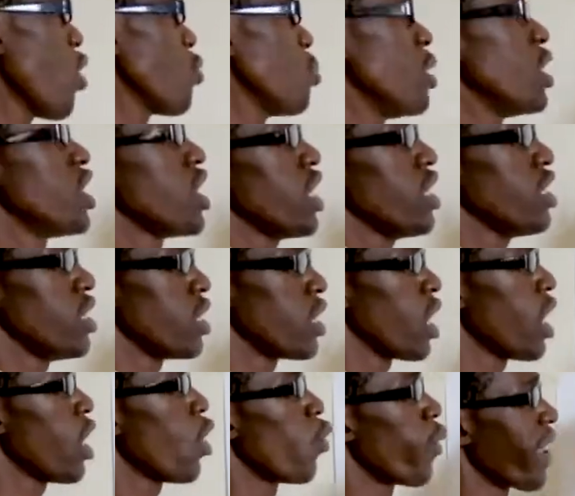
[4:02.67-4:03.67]
will be changing.
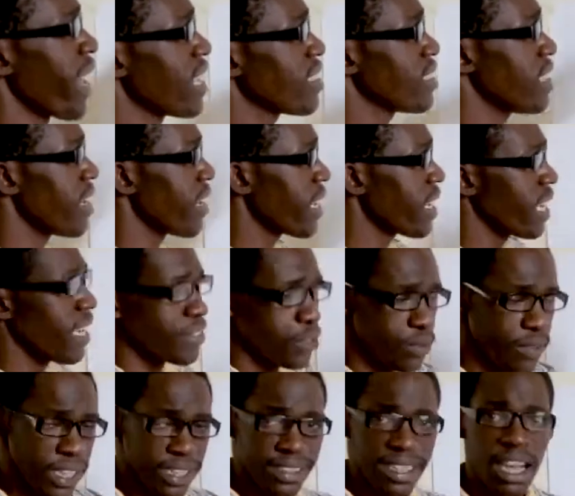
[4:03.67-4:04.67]
Whereas the radius
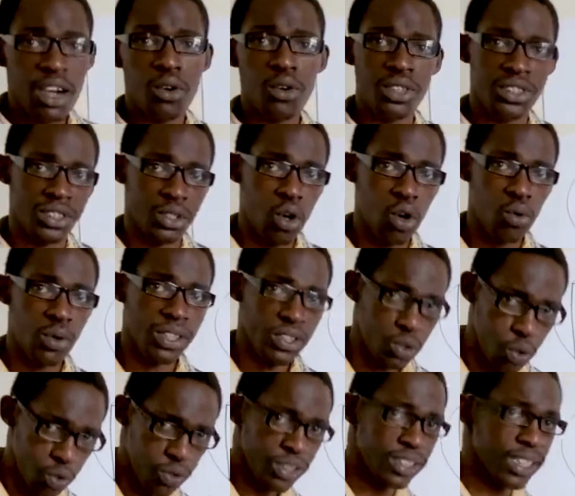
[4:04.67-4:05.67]
of the circle is
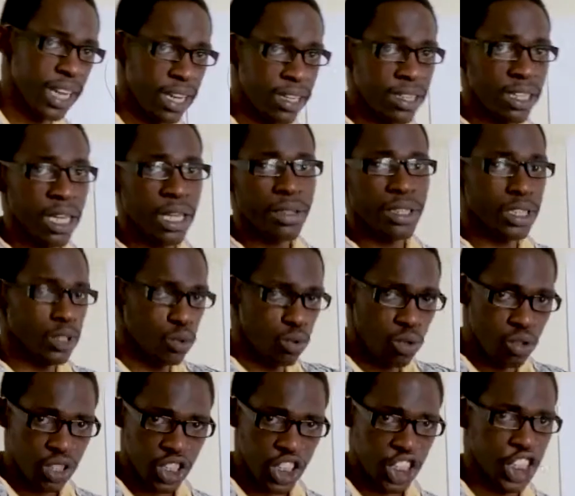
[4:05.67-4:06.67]
always constant, it will
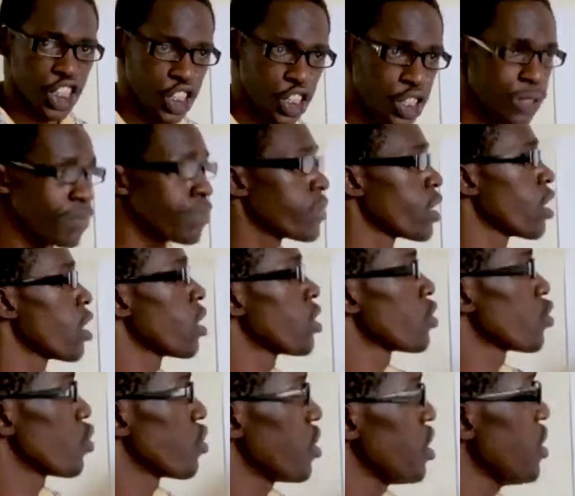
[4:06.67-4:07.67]
not change.
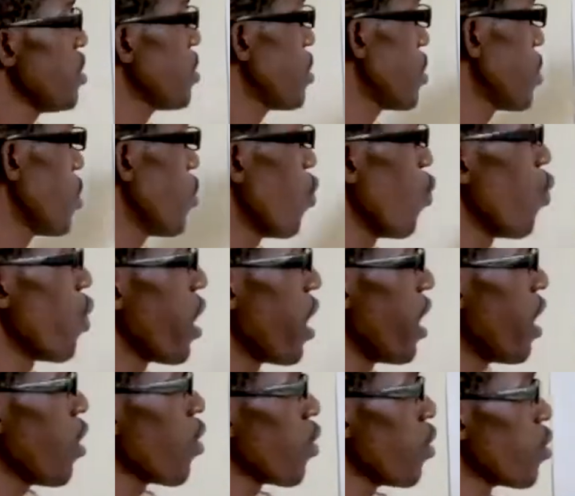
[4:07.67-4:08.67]
So since we are
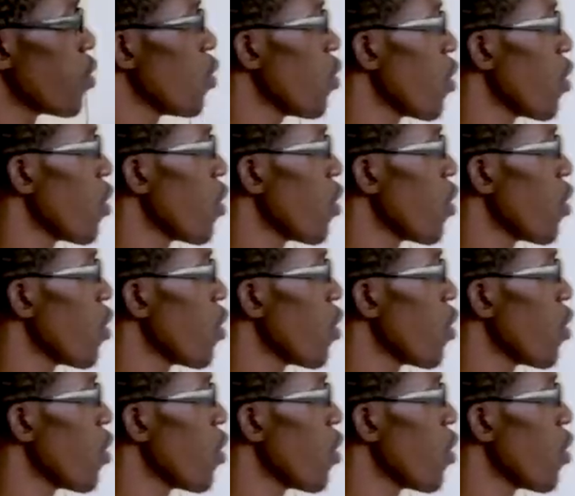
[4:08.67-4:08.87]
now going to